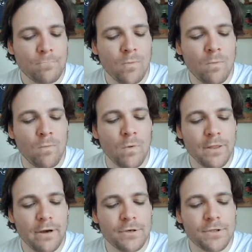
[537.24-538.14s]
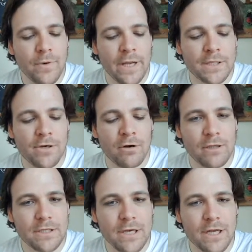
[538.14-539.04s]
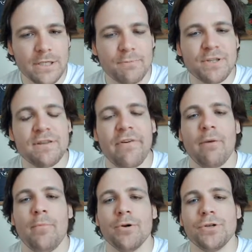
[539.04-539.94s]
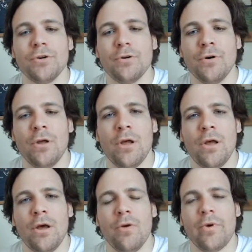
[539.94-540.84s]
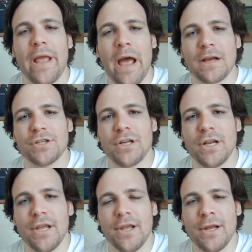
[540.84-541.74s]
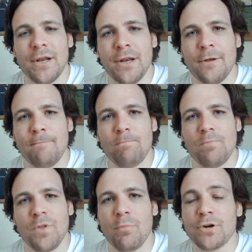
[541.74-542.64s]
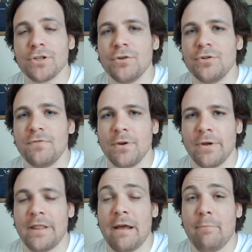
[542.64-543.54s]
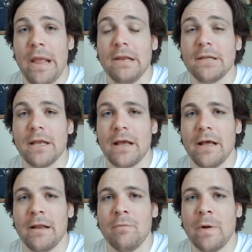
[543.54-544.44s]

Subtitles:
what they're doing is they're eliciting a specific emotional reaction in the person who's viewing that painting. And when